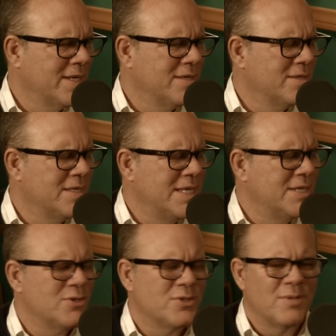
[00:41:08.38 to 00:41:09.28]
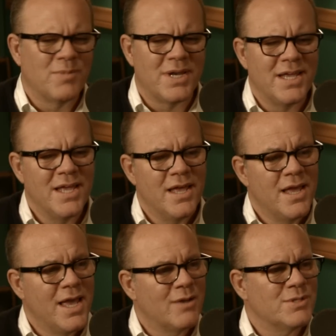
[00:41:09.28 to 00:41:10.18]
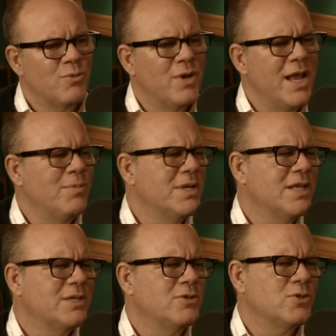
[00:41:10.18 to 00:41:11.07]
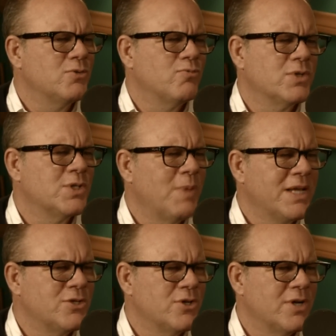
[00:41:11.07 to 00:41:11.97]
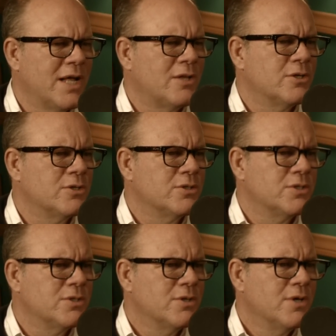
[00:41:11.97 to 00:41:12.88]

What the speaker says: niece or somebody, and I was like, what happened to like just respect your elders?